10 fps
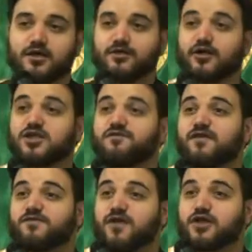There are
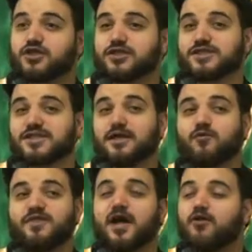different functions, and
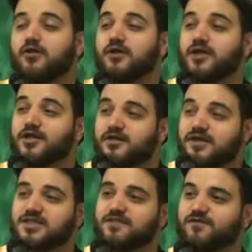without
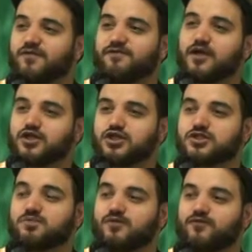these different
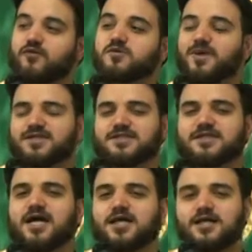functions performed by
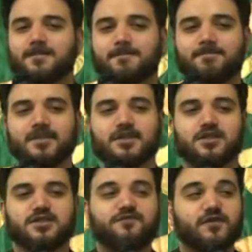society,
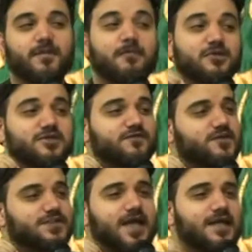different members of
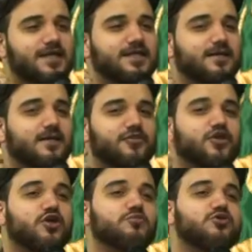society,
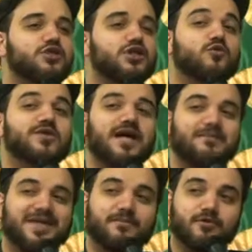the community would
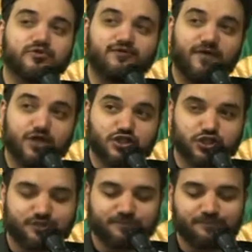not be able to
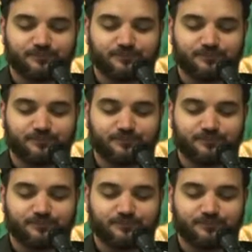function.